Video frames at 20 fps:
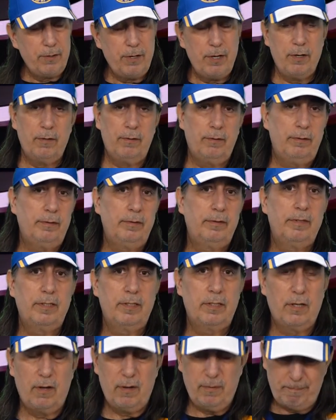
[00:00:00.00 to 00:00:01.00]
know.
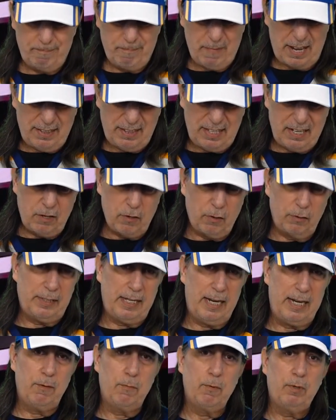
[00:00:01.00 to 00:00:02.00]
So I think
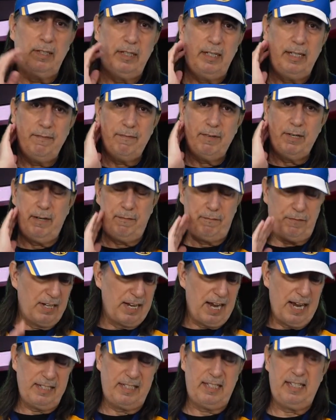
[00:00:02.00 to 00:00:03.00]
goaltending will leave it. If you
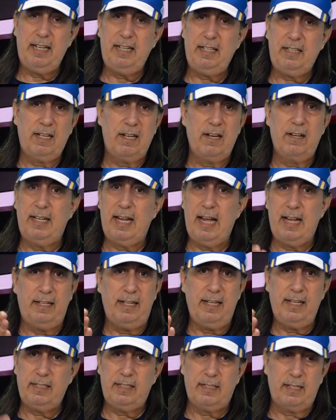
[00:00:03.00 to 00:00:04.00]
guys see anything on that
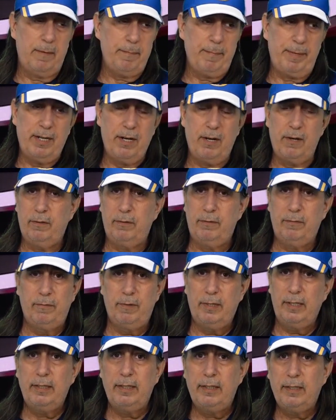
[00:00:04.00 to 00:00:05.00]
list, let me know,
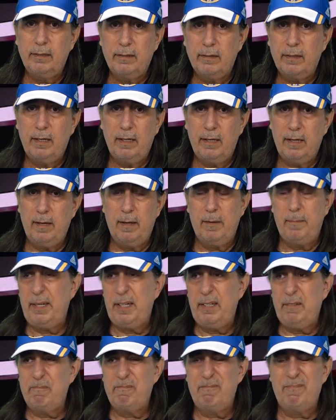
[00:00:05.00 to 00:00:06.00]
really.
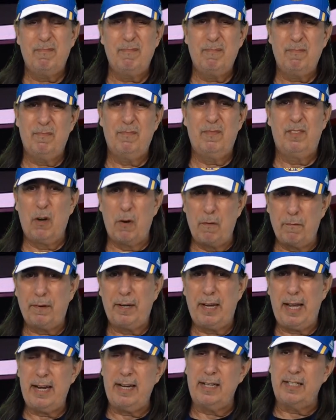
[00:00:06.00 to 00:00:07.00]
Don't
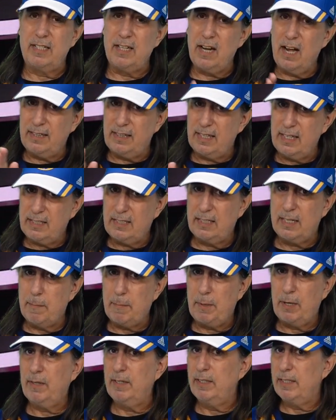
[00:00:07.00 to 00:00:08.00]
forget, it's not this
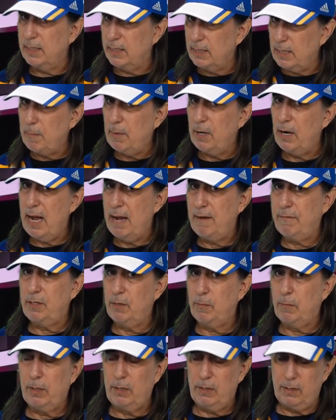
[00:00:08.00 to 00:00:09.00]
summer. It's the summer
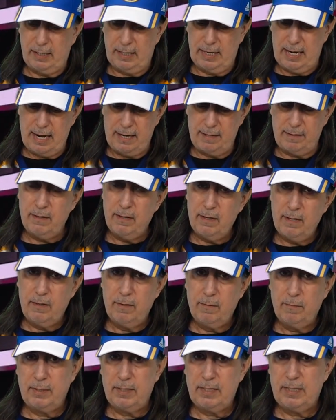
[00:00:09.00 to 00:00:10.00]
after we're looking at
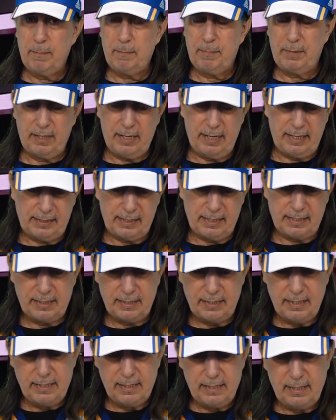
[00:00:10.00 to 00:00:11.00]
with something like this.
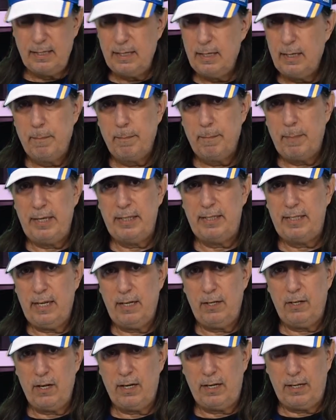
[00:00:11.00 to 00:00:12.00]
But
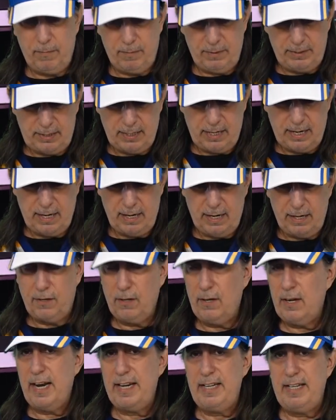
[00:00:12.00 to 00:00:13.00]
look, it was a
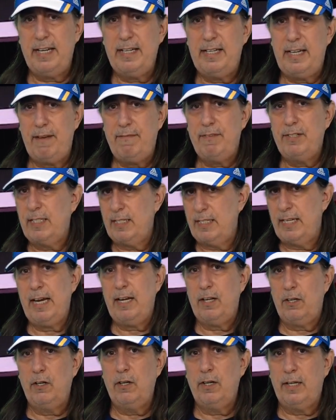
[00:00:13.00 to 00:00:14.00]
good idea, David, to
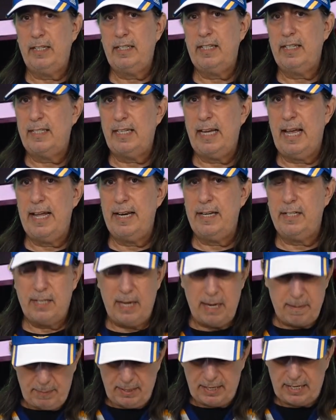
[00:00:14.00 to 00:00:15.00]
take a look at this ahead of
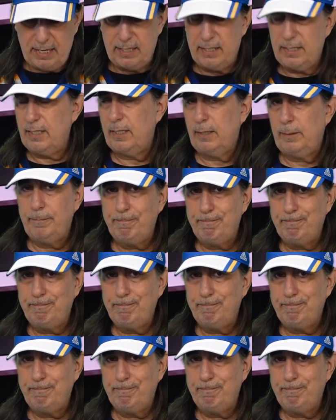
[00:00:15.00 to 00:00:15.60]
time because